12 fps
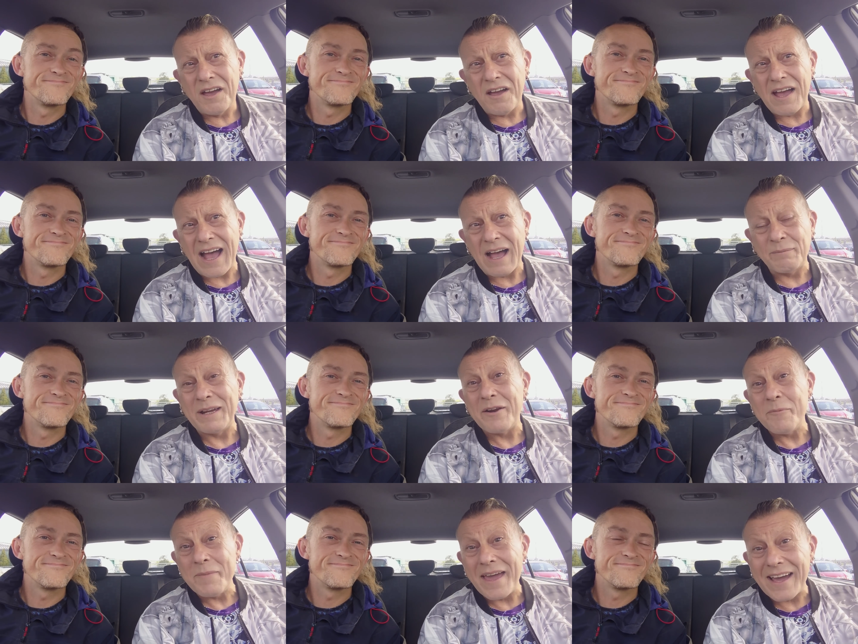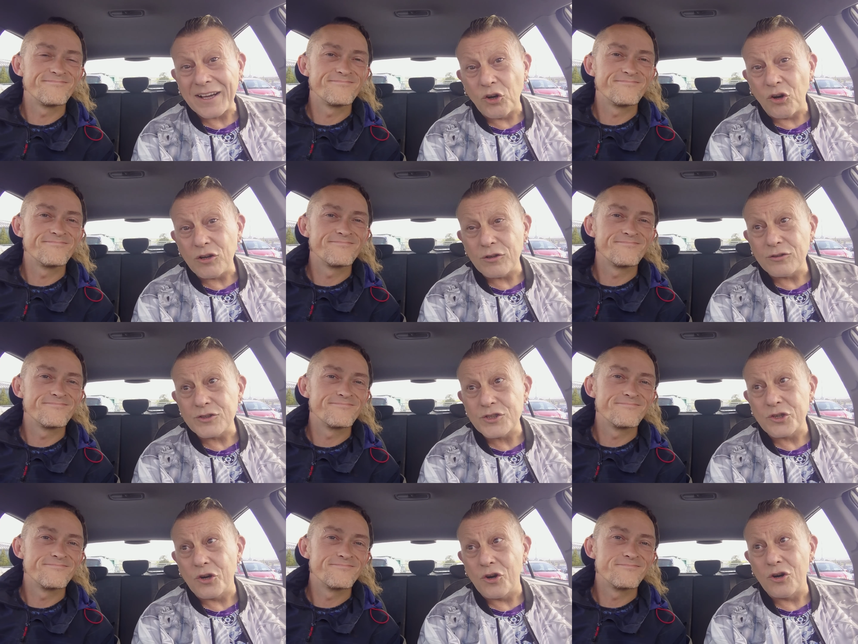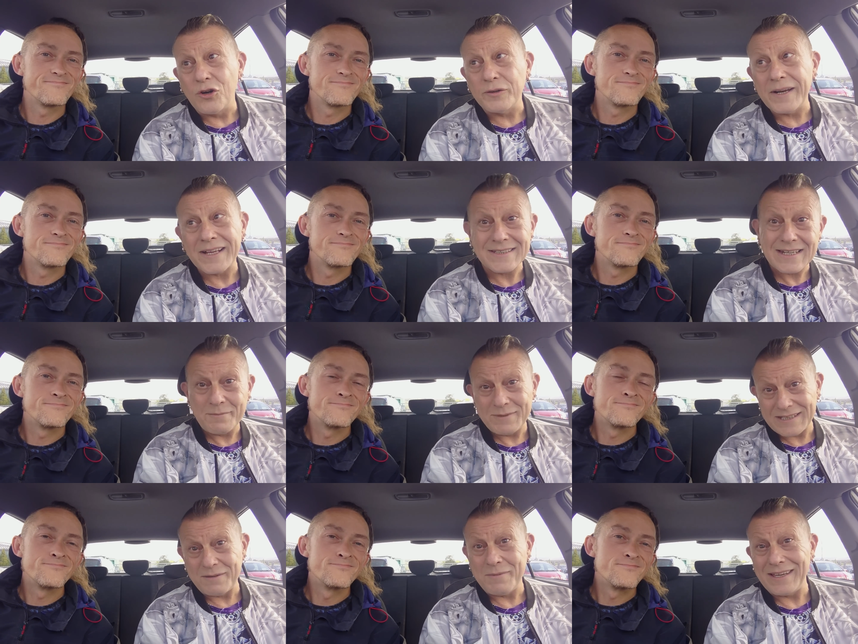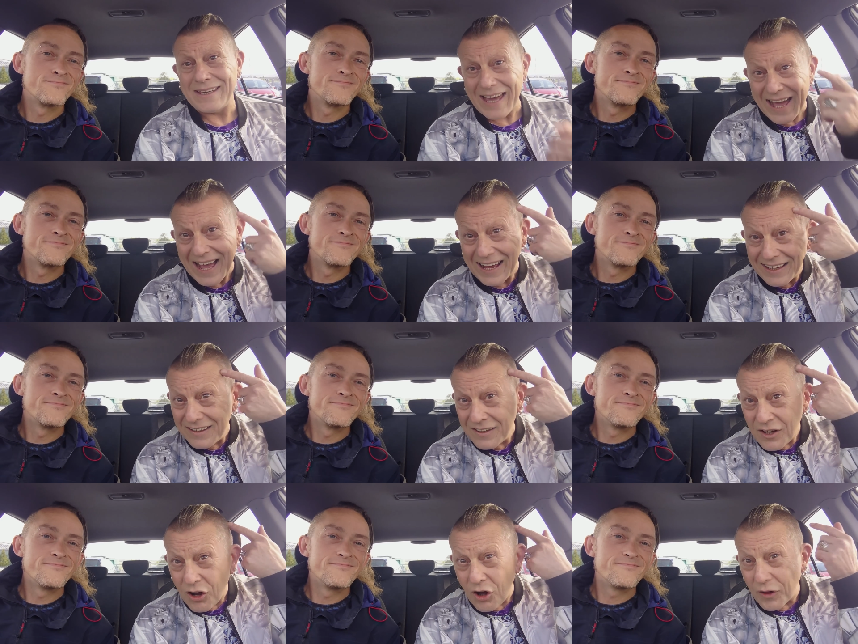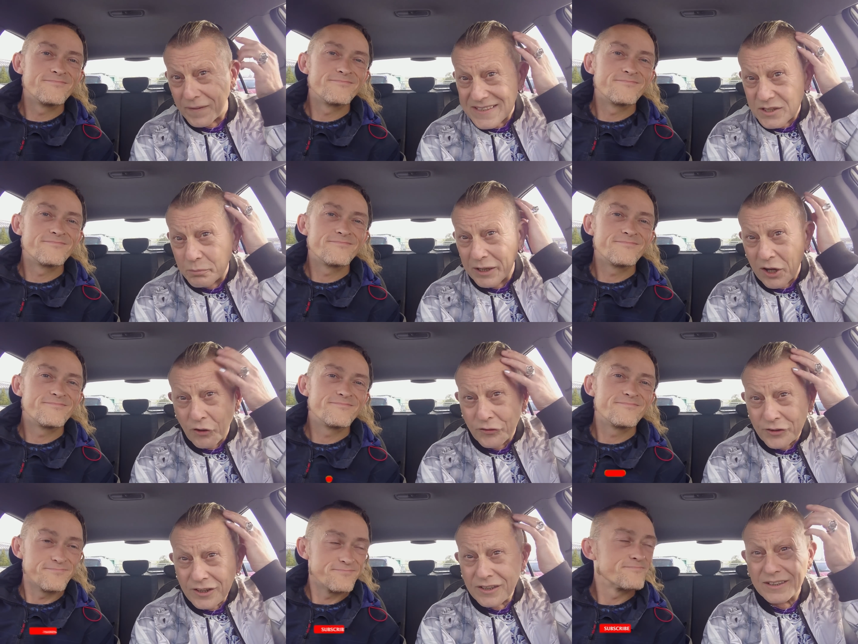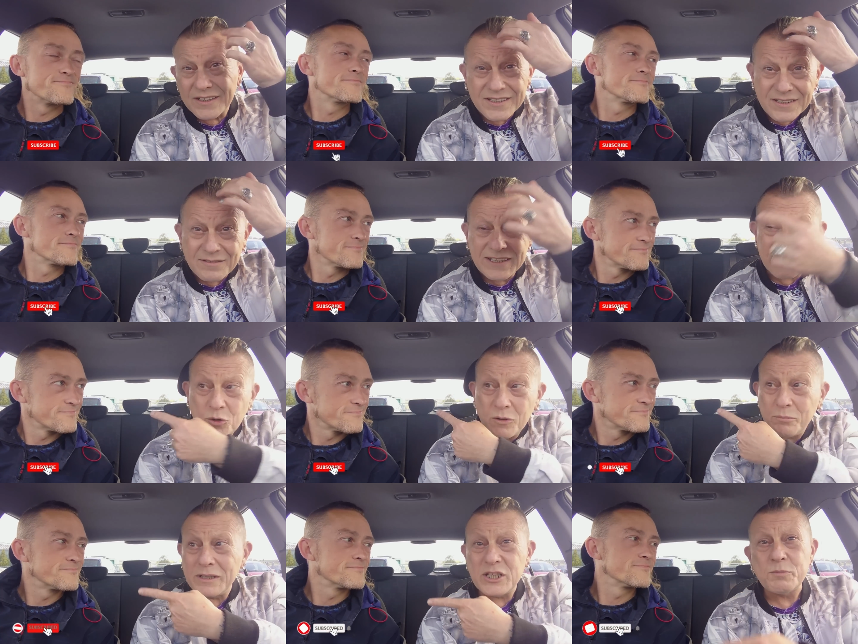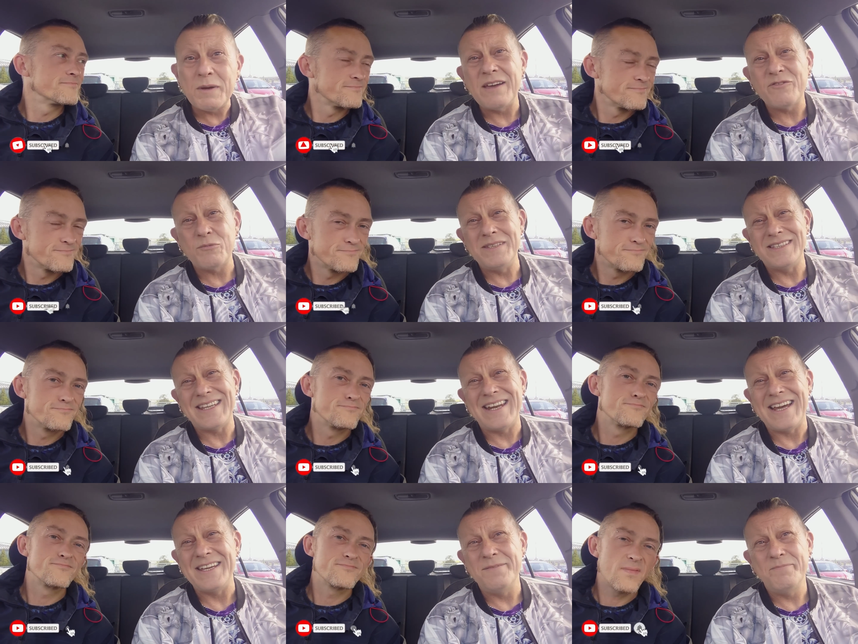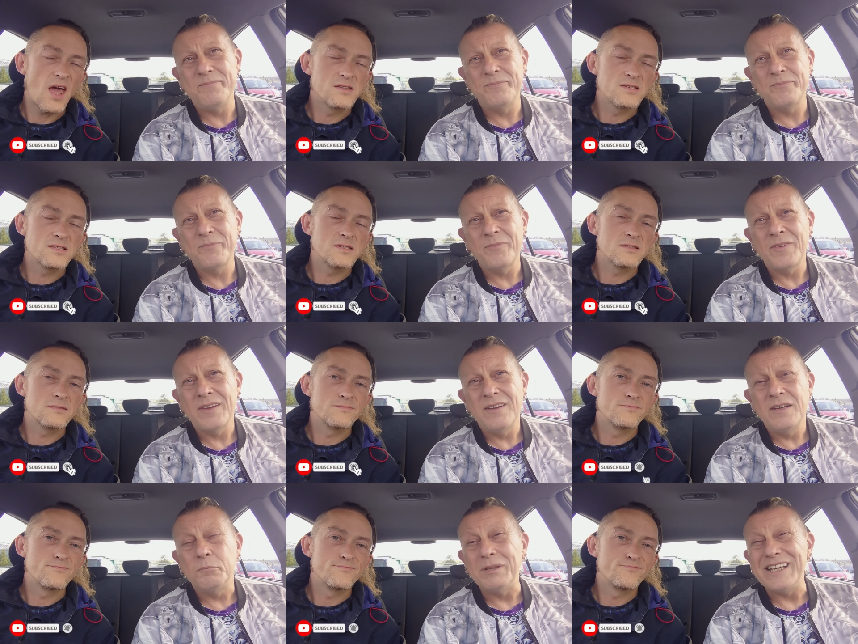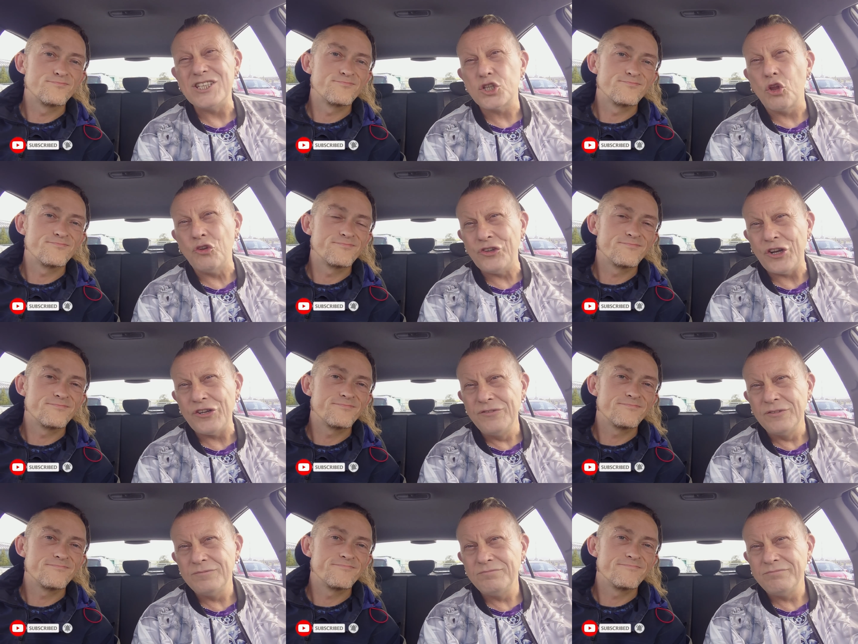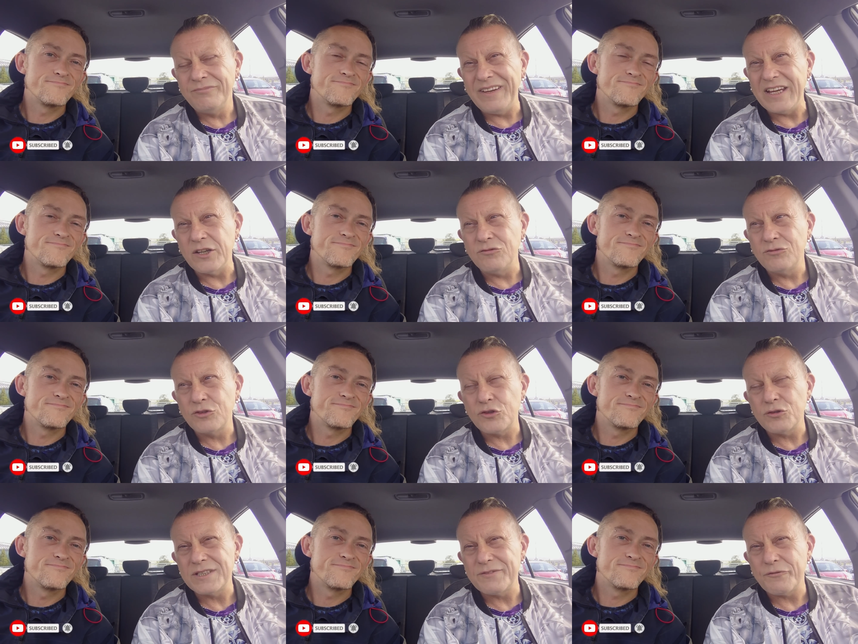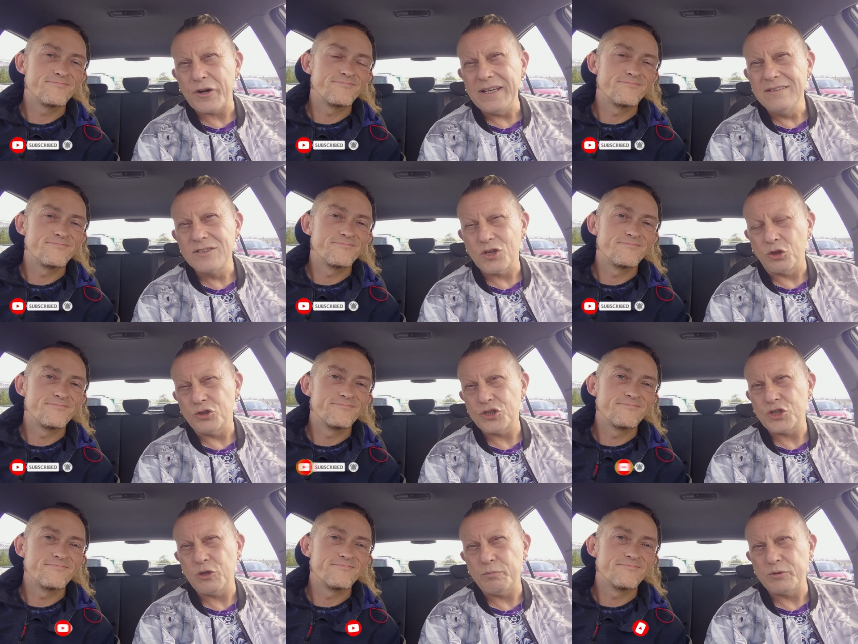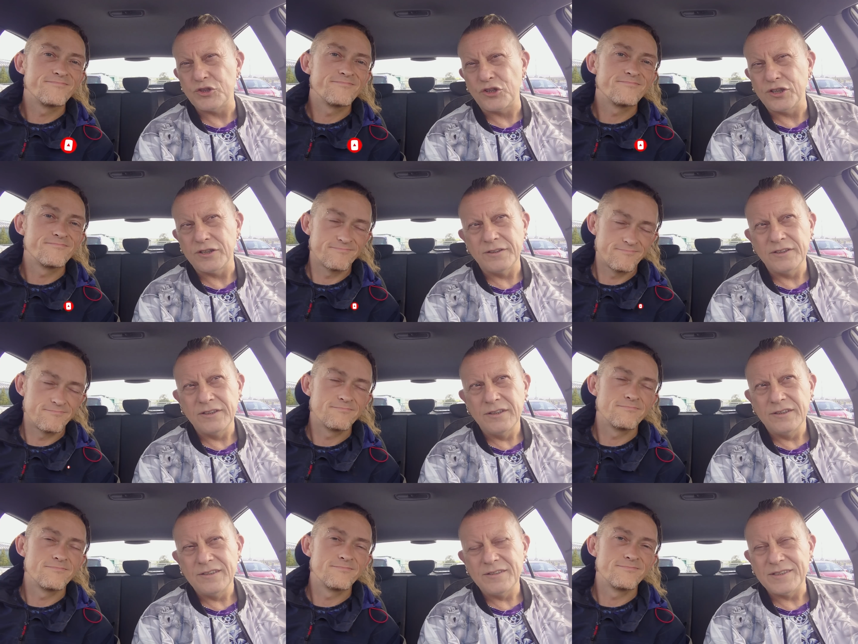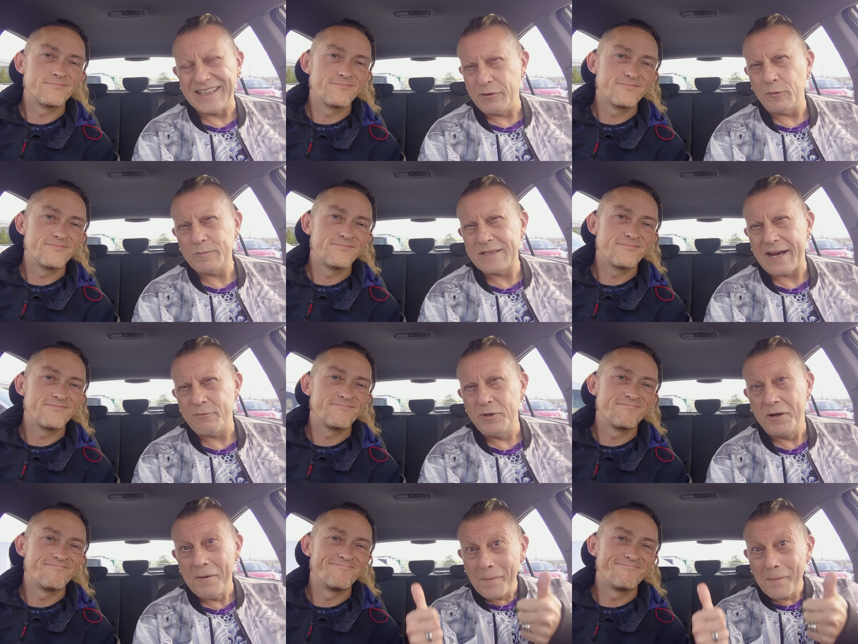Speaker 1: Uh, I'm getting my hair cut, so next time see me in car, all this will be gone because he's to bleach my hair for me tonight. Bleach London, vegan, cruelty-free, sold at Superdrug. See you uptown.